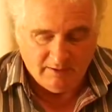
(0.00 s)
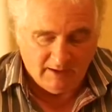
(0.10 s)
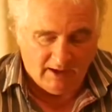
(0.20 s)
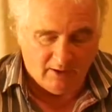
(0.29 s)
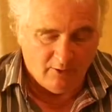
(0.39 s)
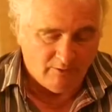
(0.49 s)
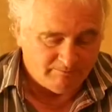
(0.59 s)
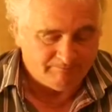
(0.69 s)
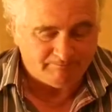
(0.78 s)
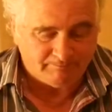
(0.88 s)
Now,
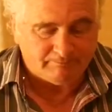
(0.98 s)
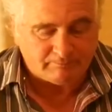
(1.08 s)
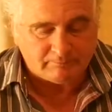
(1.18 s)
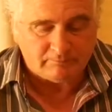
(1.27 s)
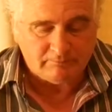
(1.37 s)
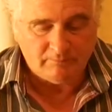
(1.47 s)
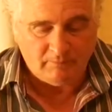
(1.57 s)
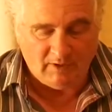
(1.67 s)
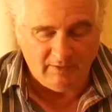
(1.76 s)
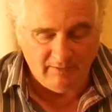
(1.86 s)

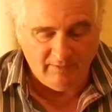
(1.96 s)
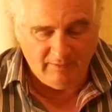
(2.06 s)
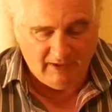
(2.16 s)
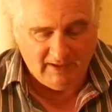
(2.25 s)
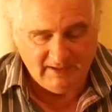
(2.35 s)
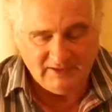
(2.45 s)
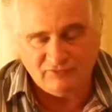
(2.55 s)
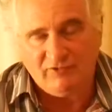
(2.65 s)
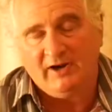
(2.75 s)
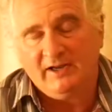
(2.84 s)
that
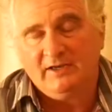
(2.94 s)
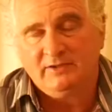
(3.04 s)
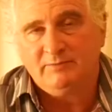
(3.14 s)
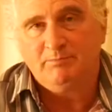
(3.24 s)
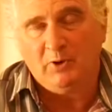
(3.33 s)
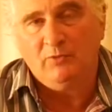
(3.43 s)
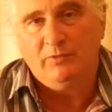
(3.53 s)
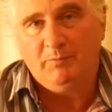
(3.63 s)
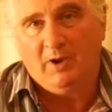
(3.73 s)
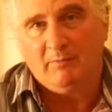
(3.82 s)
is running
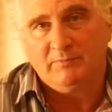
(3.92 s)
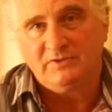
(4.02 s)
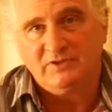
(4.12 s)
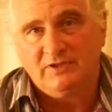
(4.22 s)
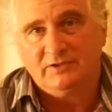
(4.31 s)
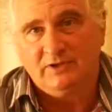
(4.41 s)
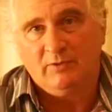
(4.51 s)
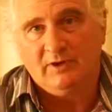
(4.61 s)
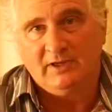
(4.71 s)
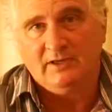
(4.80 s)
both pumps
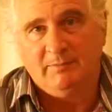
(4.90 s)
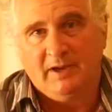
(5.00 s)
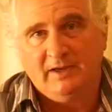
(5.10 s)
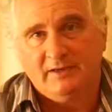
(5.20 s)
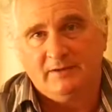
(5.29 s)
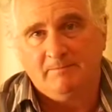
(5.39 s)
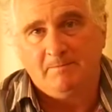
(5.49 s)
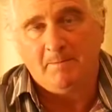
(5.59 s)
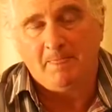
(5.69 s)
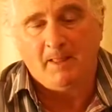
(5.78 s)
totally independent.
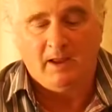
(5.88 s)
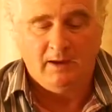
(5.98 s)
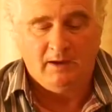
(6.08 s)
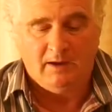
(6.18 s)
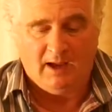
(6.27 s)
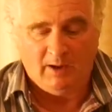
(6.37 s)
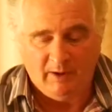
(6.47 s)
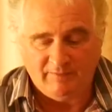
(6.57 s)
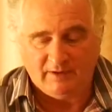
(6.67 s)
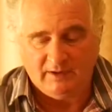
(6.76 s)

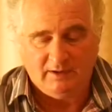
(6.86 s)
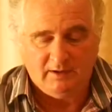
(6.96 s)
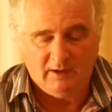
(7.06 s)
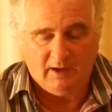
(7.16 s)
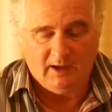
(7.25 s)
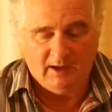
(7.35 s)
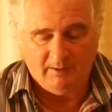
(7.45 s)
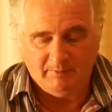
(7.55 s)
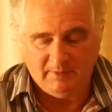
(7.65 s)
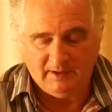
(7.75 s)
However,
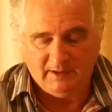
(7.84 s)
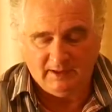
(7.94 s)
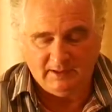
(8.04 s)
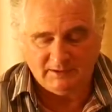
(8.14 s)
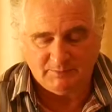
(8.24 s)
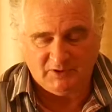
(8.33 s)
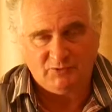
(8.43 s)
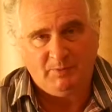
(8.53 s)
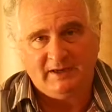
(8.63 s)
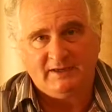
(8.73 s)
um, it's
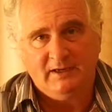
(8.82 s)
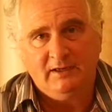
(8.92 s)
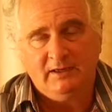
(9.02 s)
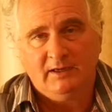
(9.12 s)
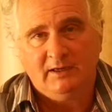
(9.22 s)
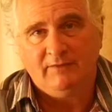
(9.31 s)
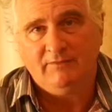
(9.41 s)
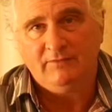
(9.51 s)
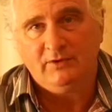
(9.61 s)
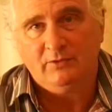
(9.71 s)
much better
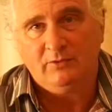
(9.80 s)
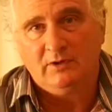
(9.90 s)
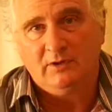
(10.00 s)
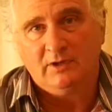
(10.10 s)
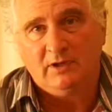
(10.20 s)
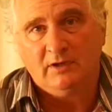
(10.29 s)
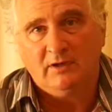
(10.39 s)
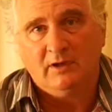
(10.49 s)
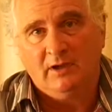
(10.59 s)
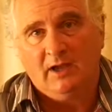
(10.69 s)
if you
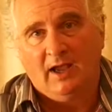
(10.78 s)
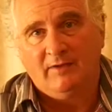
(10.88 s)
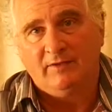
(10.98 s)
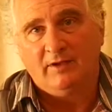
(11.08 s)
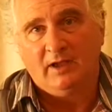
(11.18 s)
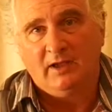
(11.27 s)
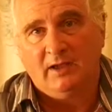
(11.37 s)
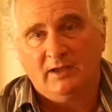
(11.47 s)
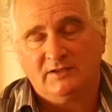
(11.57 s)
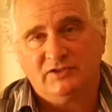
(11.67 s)
can have
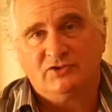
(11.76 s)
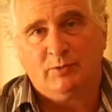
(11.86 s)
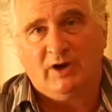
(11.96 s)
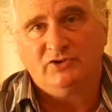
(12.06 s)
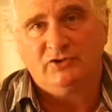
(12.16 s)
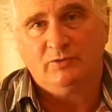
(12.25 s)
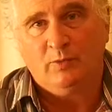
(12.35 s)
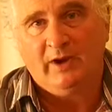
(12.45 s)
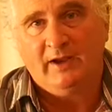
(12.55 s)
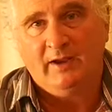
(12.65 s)
a, a, a situation
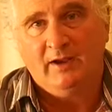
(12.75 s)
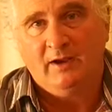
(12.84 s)
where